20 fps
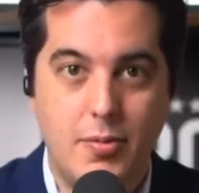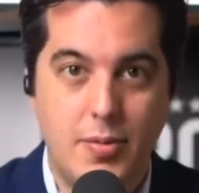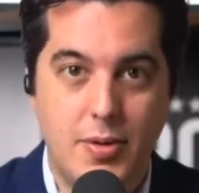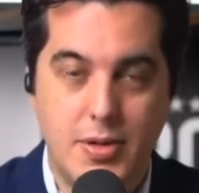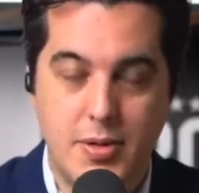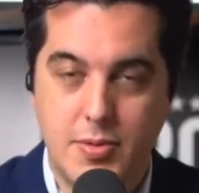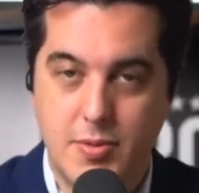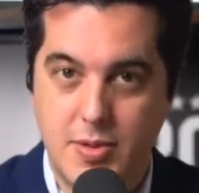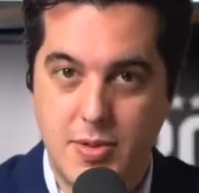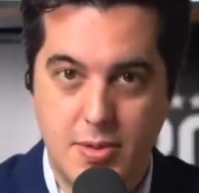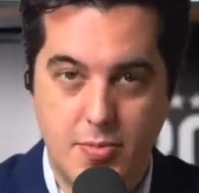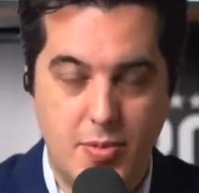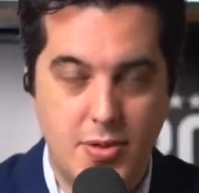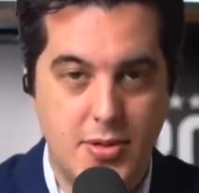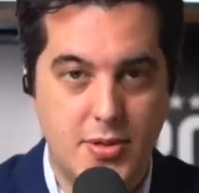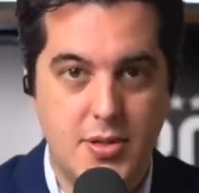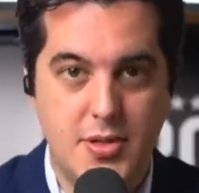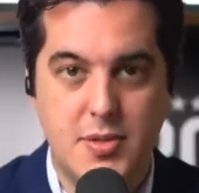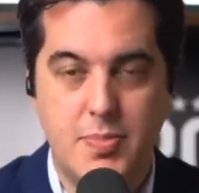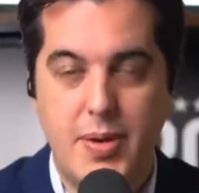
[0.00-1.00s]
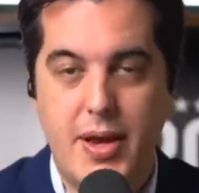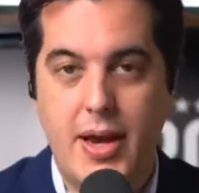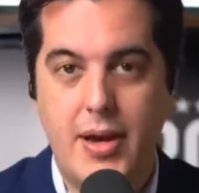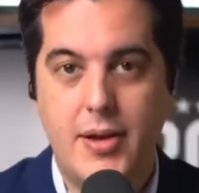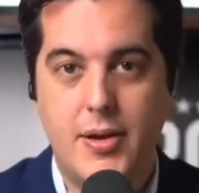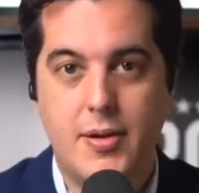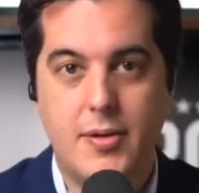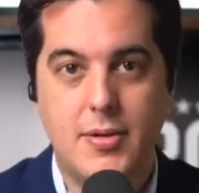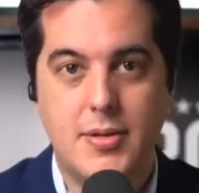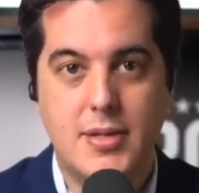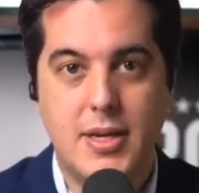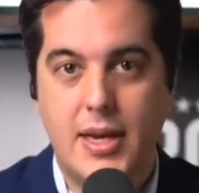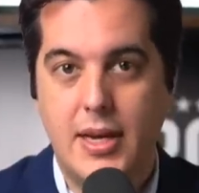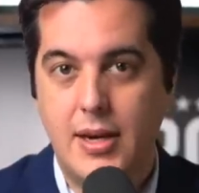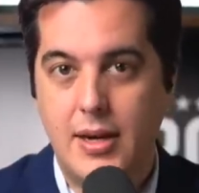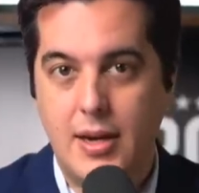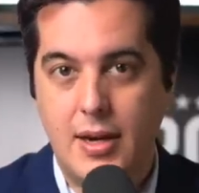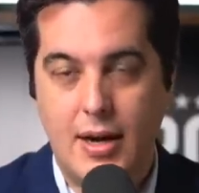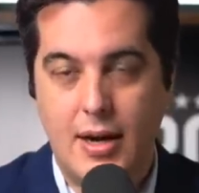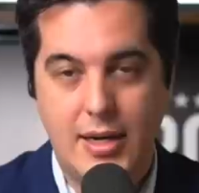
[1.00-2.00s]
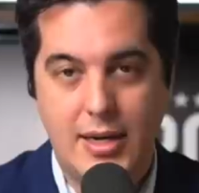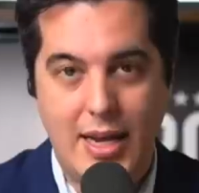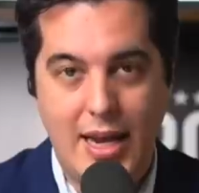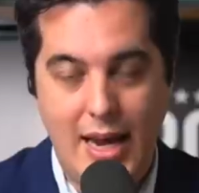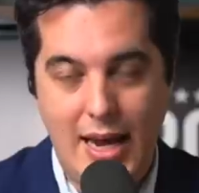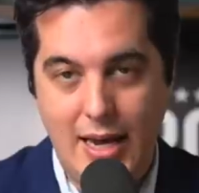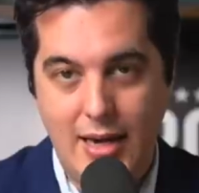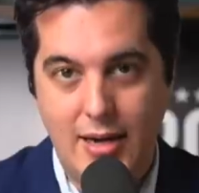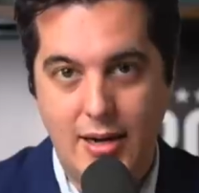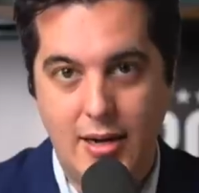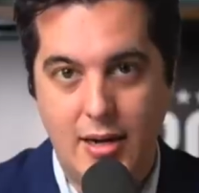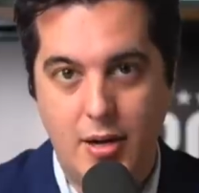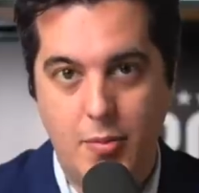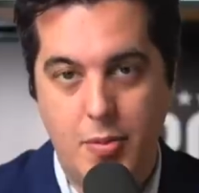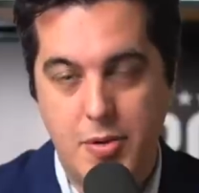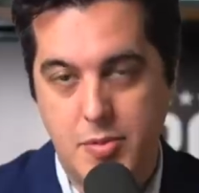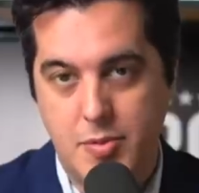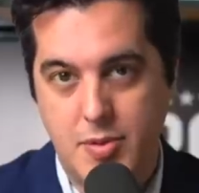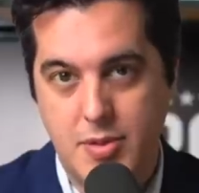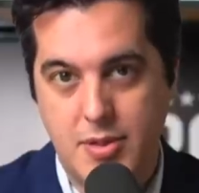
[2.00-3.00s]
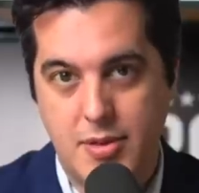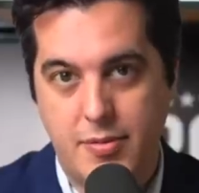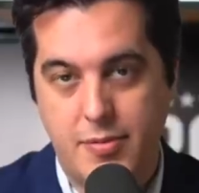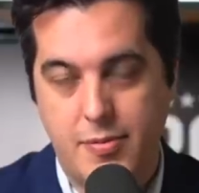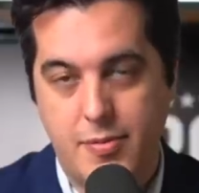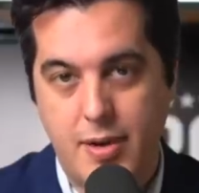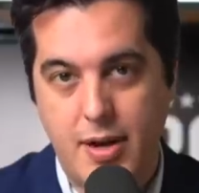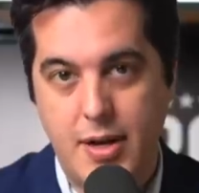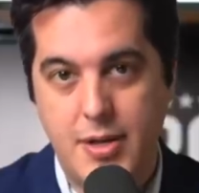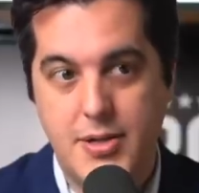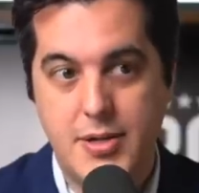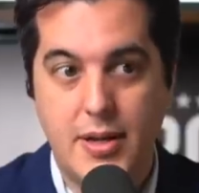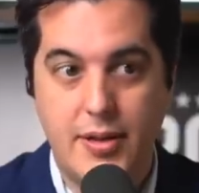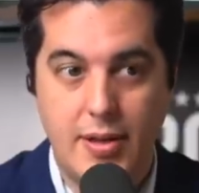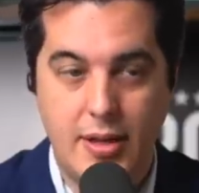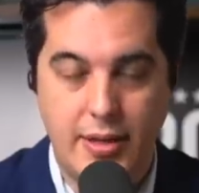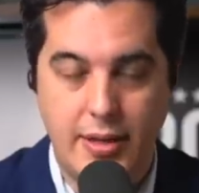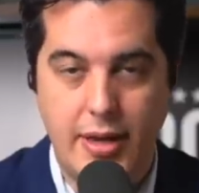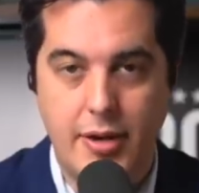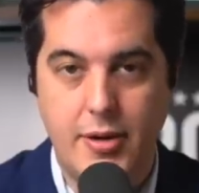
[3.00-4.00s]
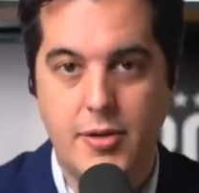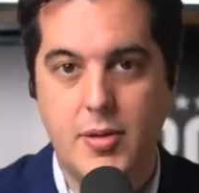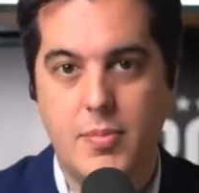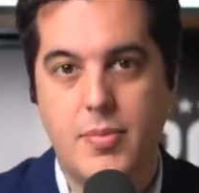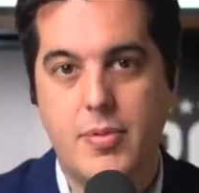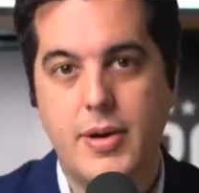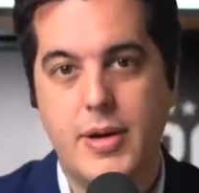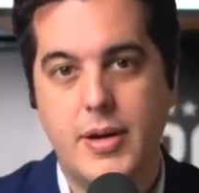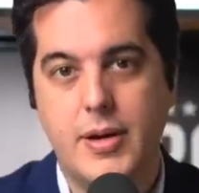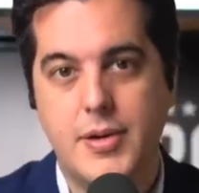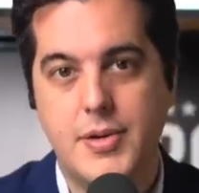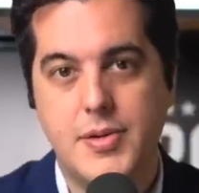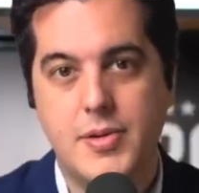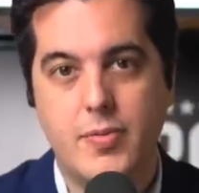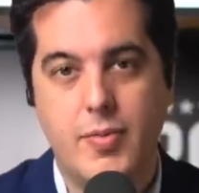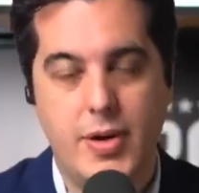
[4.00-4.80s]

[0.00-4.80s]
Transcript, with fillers: which was the Spaniards, and not Canada, which was the French and then later the British.